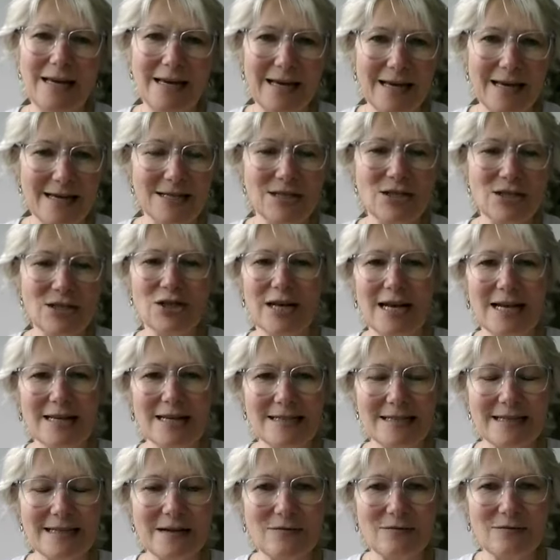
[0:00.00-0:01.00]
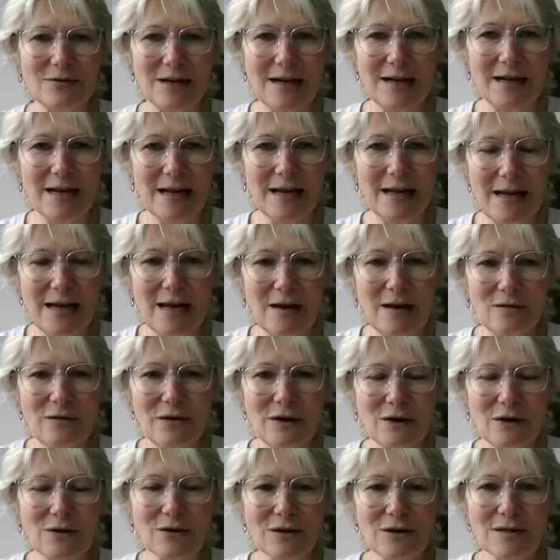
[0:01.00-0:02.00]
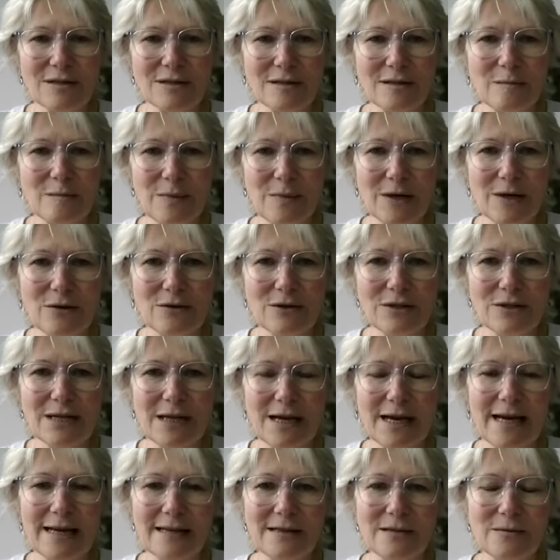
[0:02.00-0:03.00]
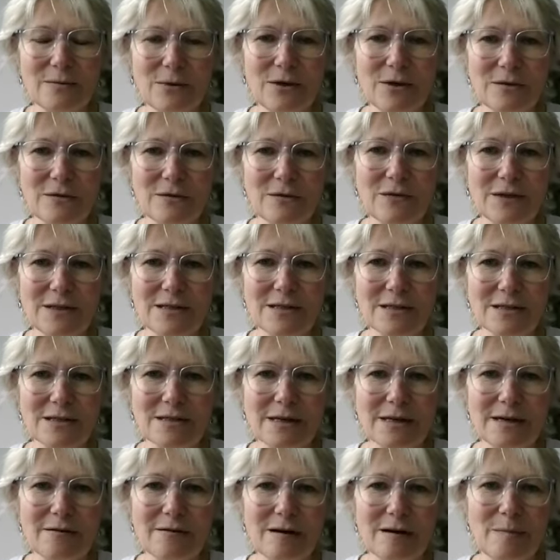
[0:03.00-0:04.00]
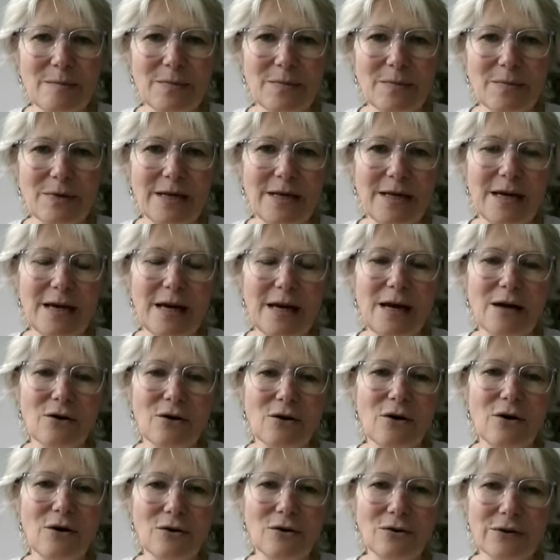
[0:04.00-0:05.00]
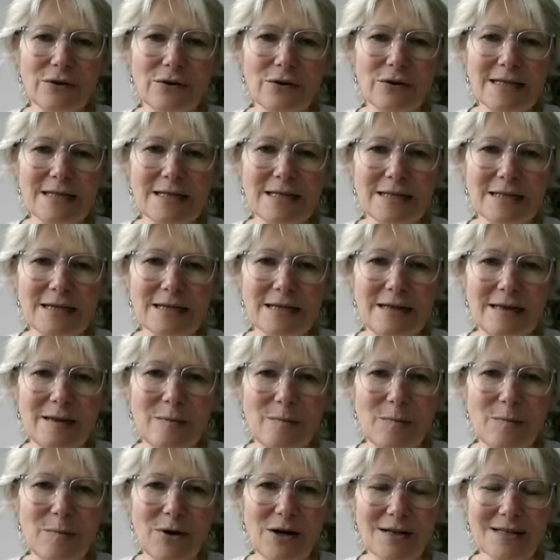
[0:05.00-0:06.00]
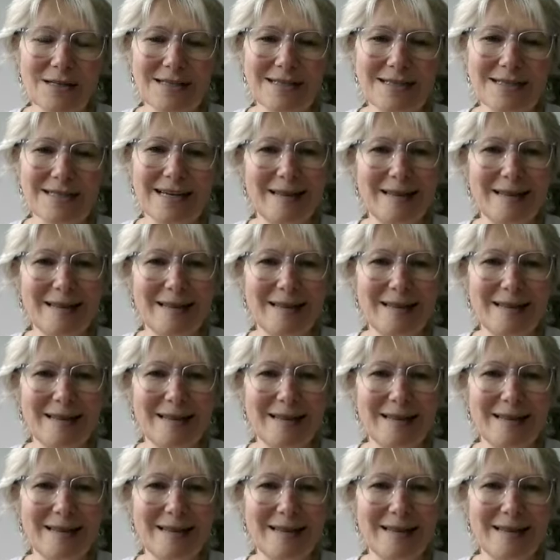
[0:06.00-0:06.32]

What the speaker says: He has chaired several focus symposia at World Physiotherapy Congresses in the past,